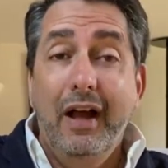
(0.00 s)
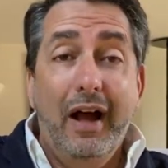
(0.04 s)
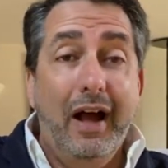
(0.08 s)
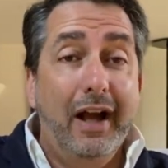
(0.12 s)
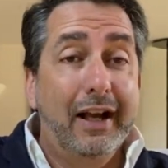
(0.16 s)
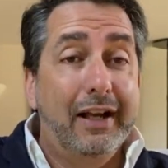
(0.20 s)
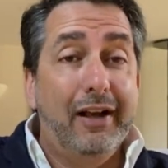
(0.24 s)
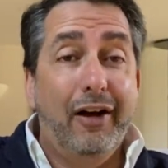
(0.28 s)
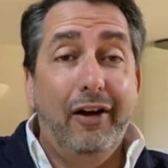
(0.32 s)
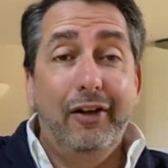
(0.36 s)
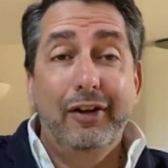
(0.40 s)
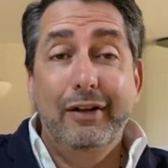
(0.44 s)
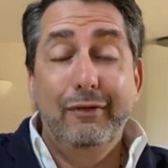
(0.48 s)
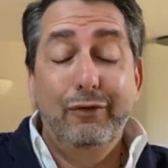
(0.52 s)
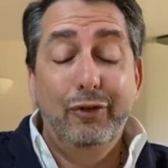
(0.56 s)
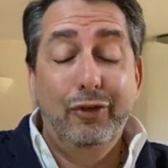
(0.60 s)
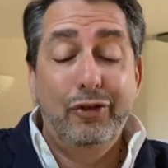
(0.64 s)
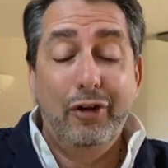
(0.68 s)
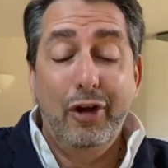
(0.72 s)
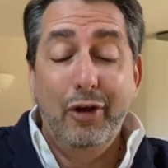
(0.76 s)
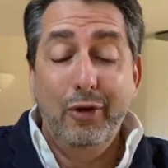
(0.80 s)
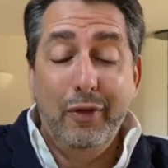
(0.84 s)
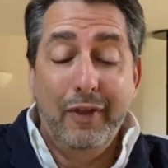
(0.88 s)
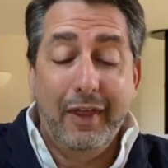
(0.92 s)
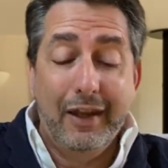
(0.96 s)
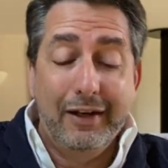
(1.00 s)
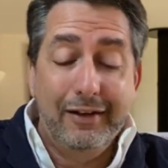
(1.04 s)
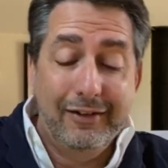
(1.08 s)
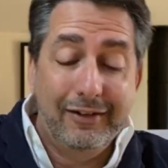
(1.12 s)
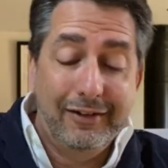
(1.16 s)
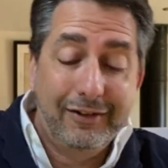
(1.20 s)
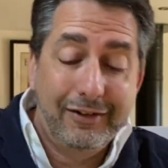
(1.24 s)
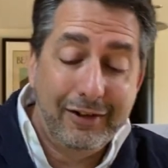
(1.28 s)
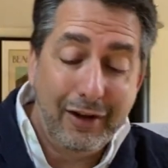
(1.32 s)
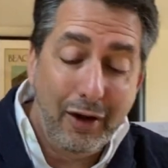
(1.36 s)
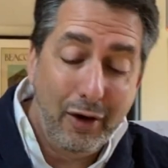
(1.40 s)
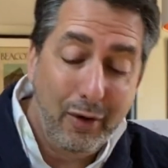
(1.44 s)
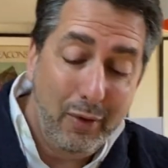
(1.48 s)
I can't even show you that. It's
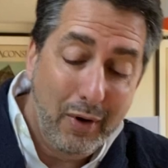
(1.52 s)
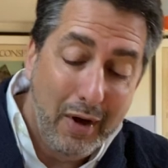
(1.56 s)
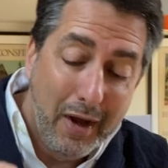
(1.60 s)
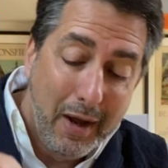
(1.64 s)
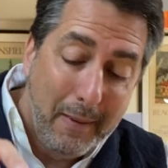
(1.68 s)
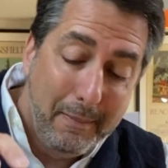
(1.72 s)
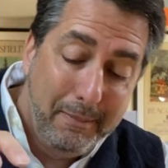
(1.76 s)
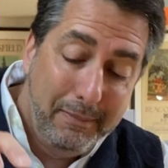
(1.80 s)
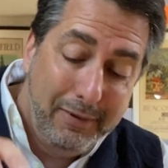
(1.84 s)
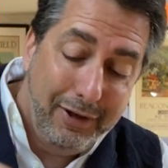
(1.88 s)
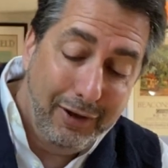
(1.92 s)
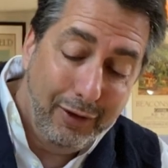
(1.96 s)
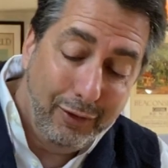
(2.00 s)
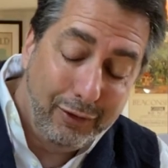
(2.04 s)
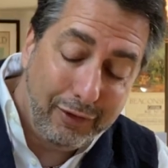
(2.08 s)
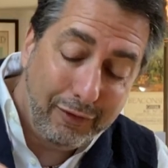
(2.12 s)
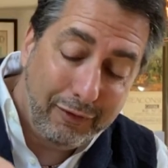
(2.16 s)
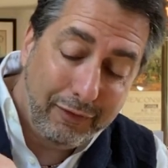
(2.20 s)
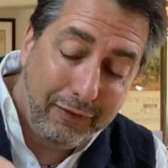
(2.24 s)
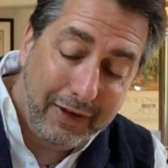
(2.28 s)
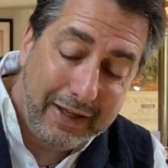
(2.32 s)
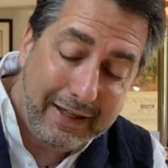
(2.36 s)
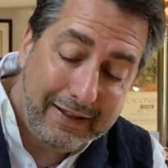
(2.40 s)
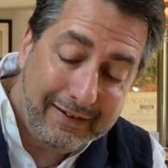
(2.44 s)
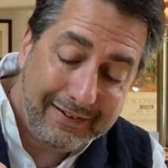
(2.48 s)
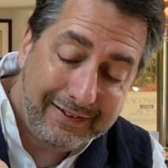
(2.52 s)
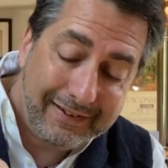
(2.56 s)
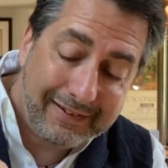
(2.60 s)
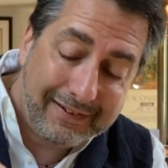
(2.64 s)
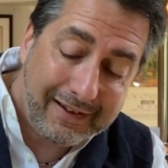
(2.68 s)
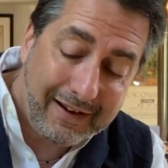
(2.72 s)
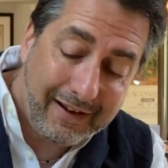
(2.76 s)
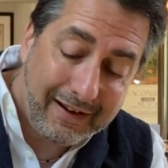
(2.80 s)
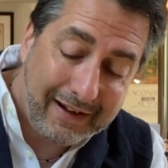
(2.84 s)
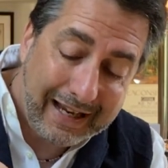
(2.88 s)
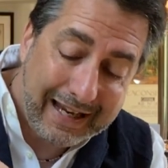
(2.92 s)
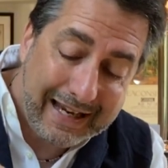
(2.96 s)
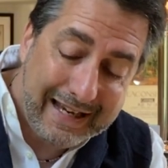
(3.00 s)
so beautifully stuck